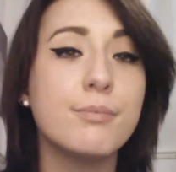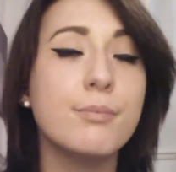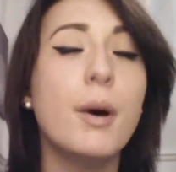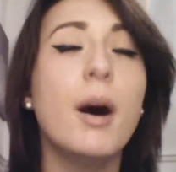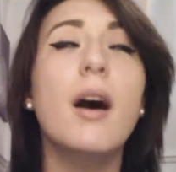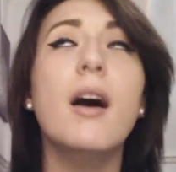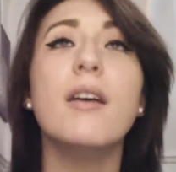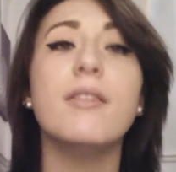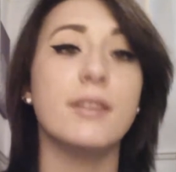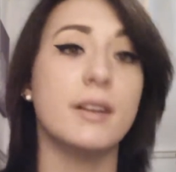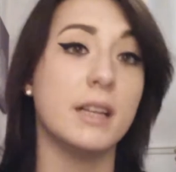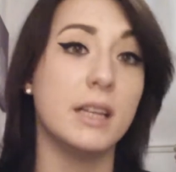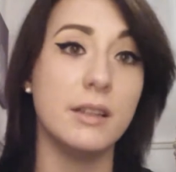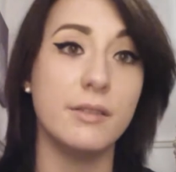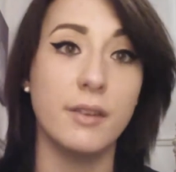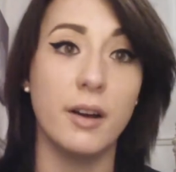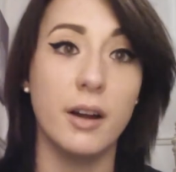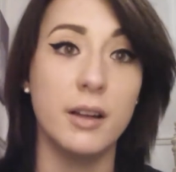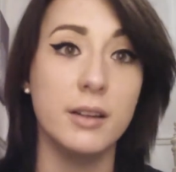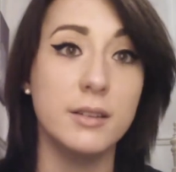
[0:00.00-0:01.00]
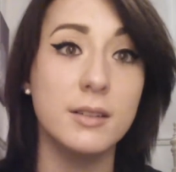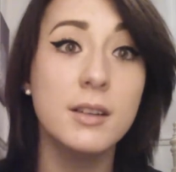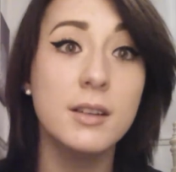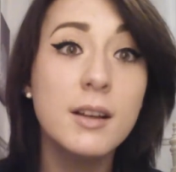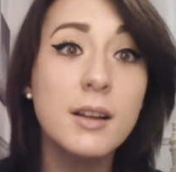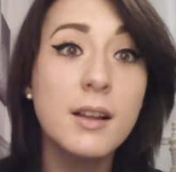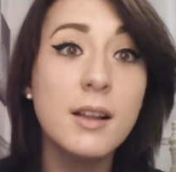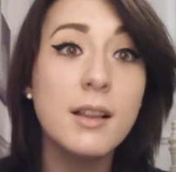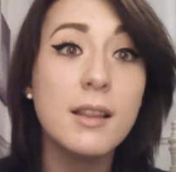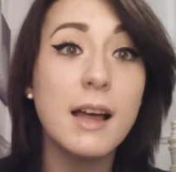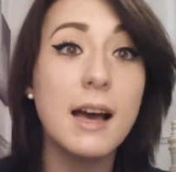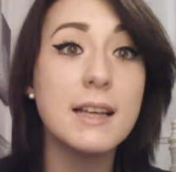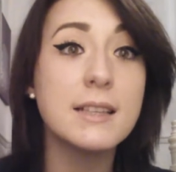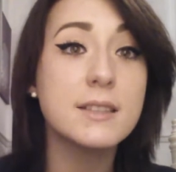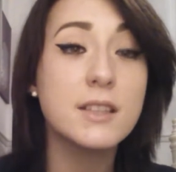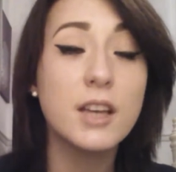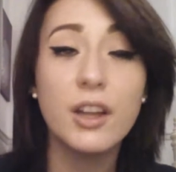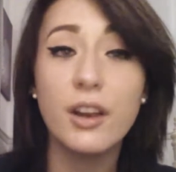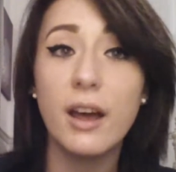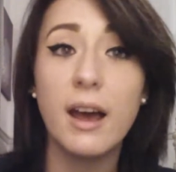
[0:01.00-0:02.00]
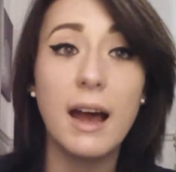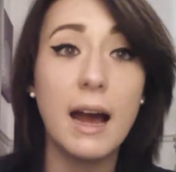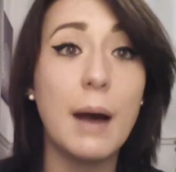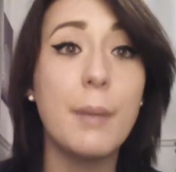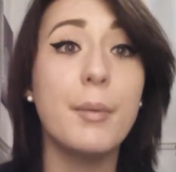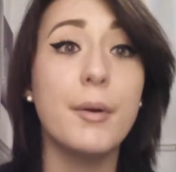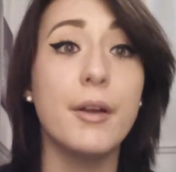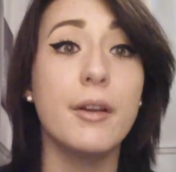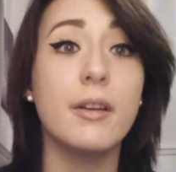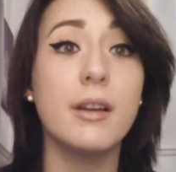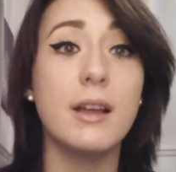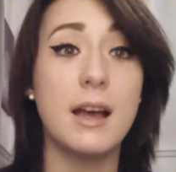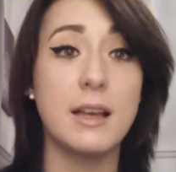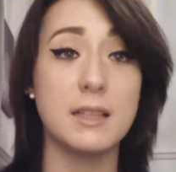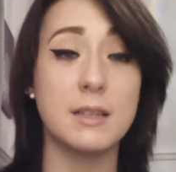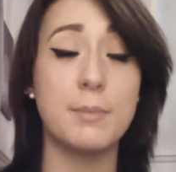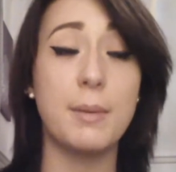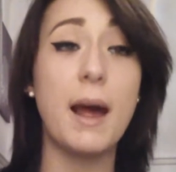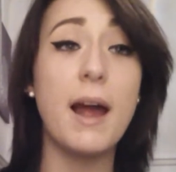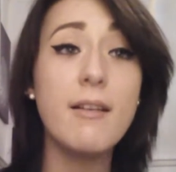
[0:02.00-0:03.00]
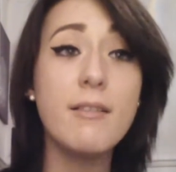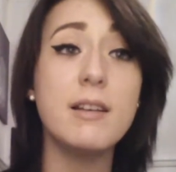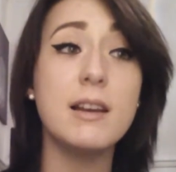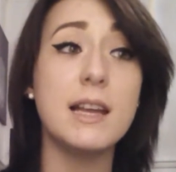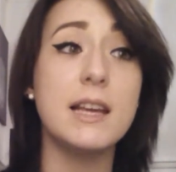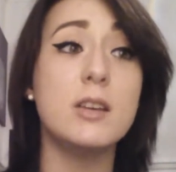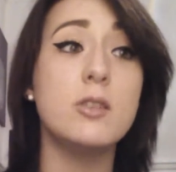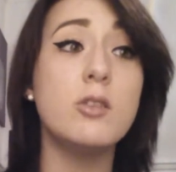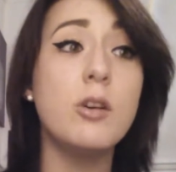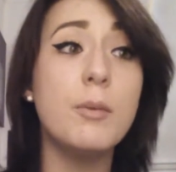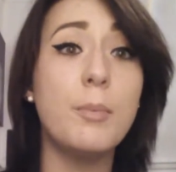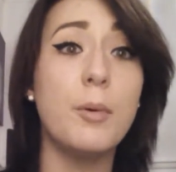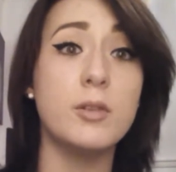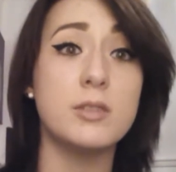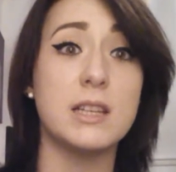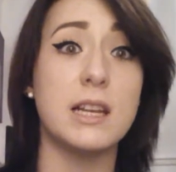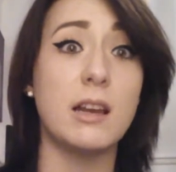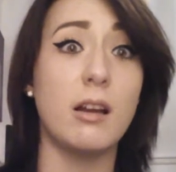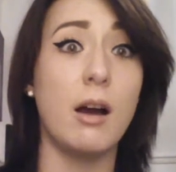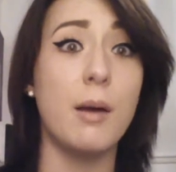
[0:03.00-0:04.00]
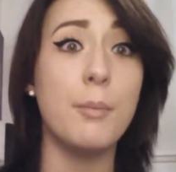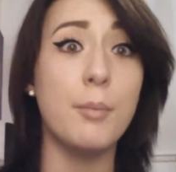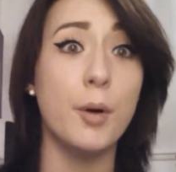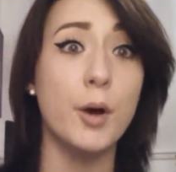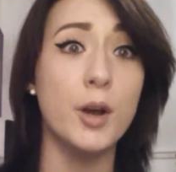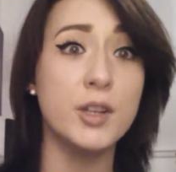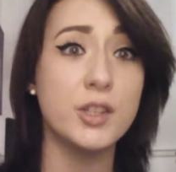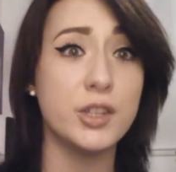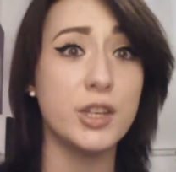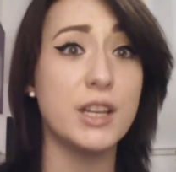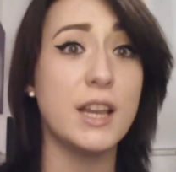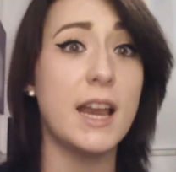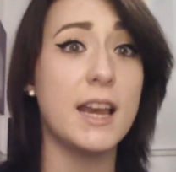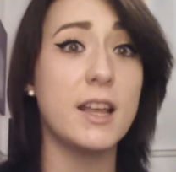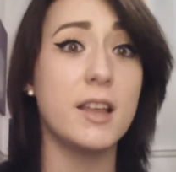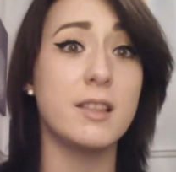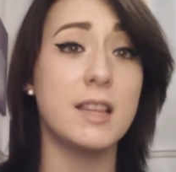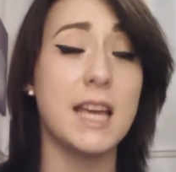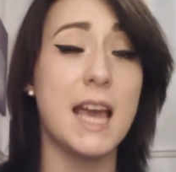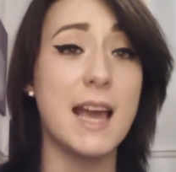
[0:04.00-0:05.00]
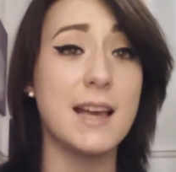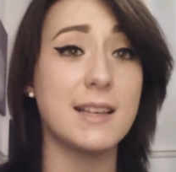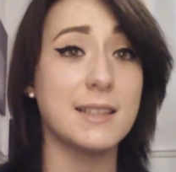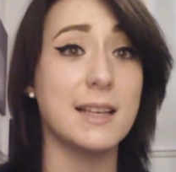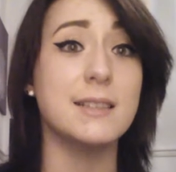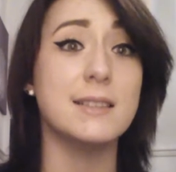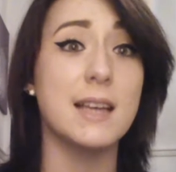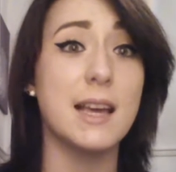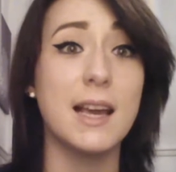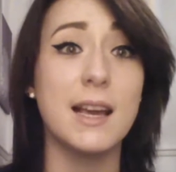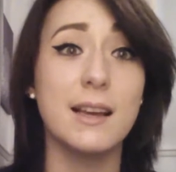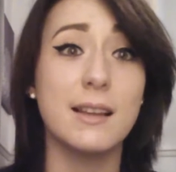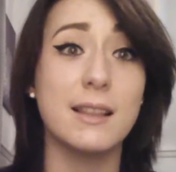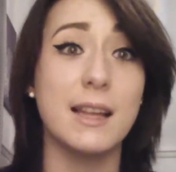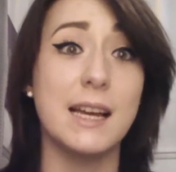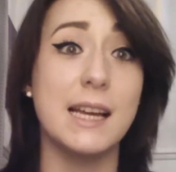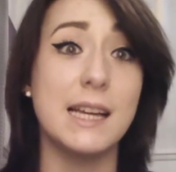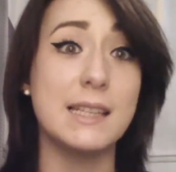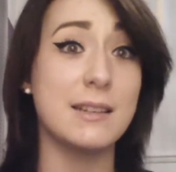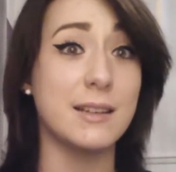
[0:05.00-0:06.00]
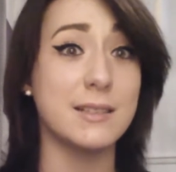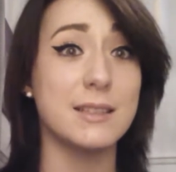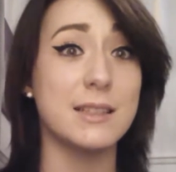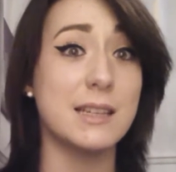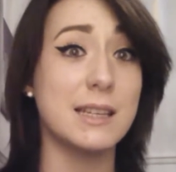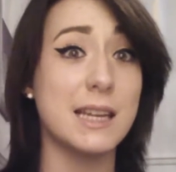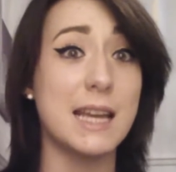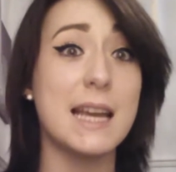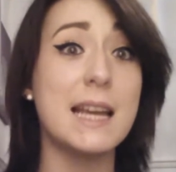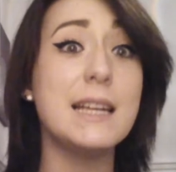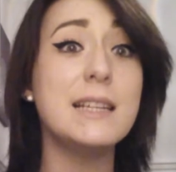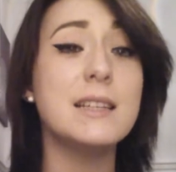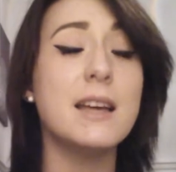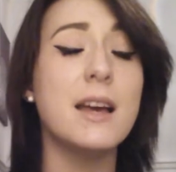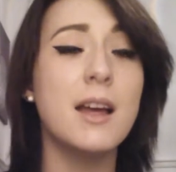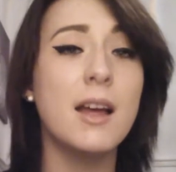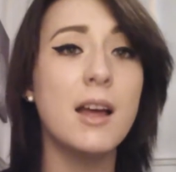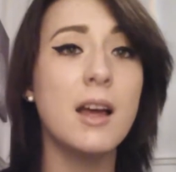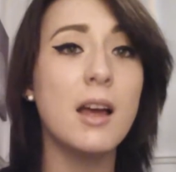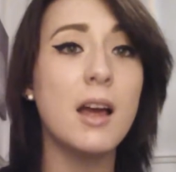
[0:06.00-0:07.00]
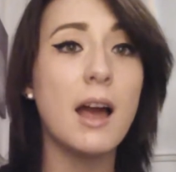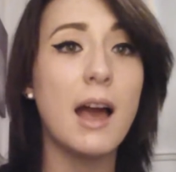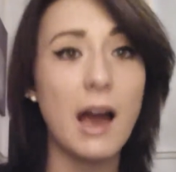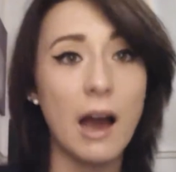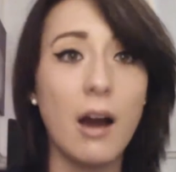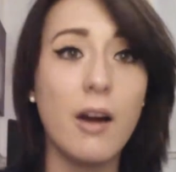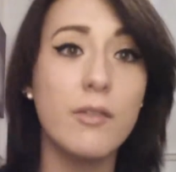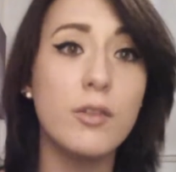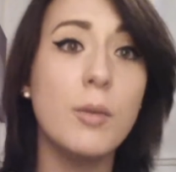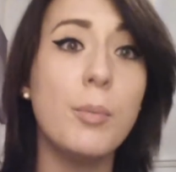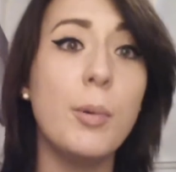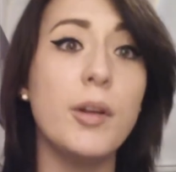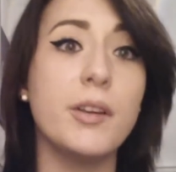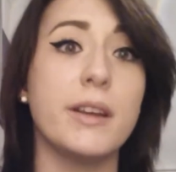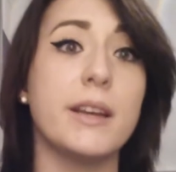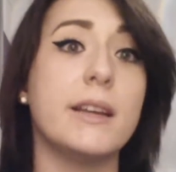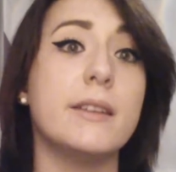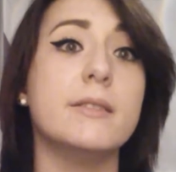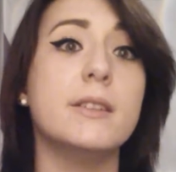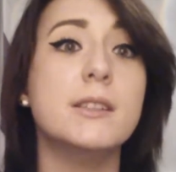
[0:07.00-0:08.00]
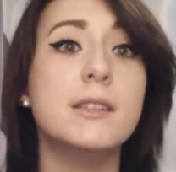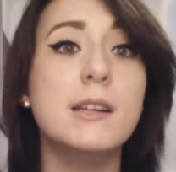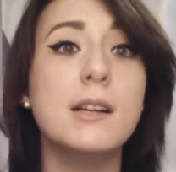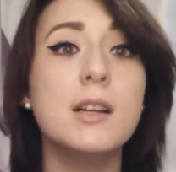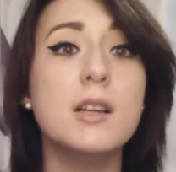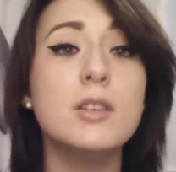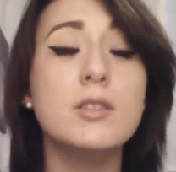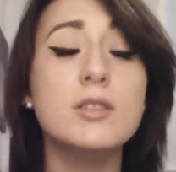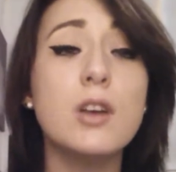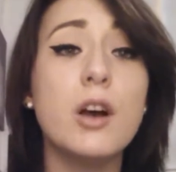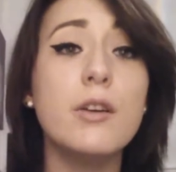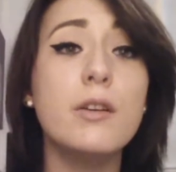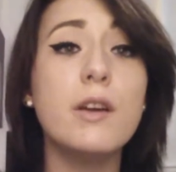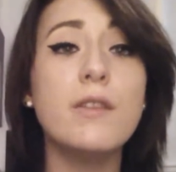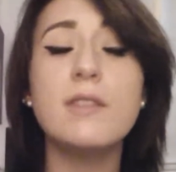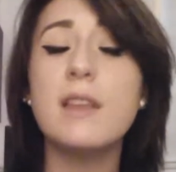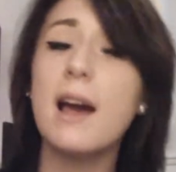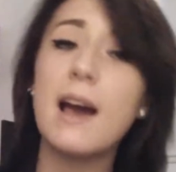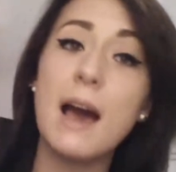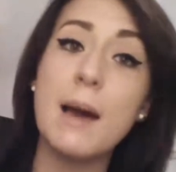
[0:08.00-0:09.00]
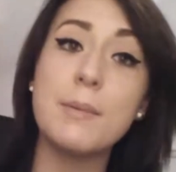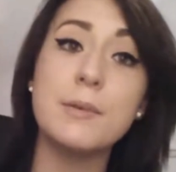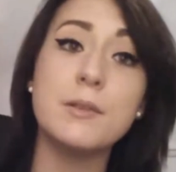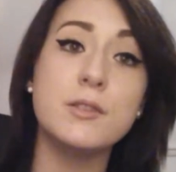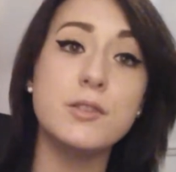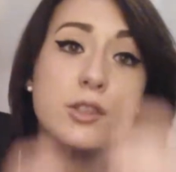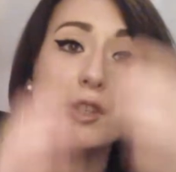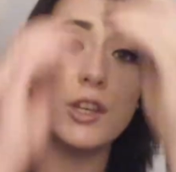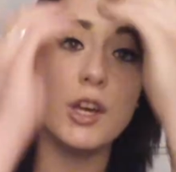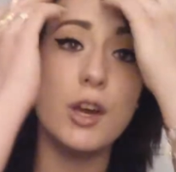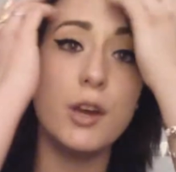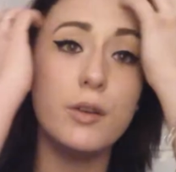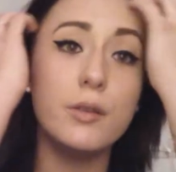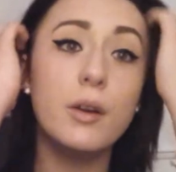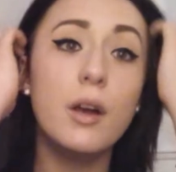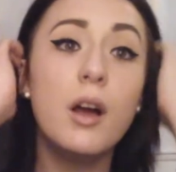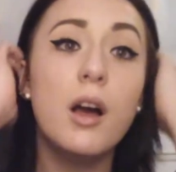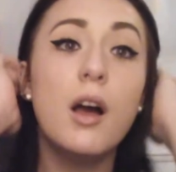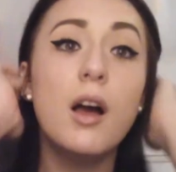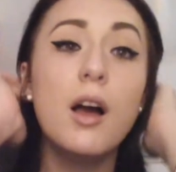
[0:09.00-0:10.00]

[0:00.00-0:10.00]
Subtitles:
Perfectly fine. That's gonna happen. That's apparently your body like pushing any of the excess ink that it doesn't need out of your body. So if that happens to you,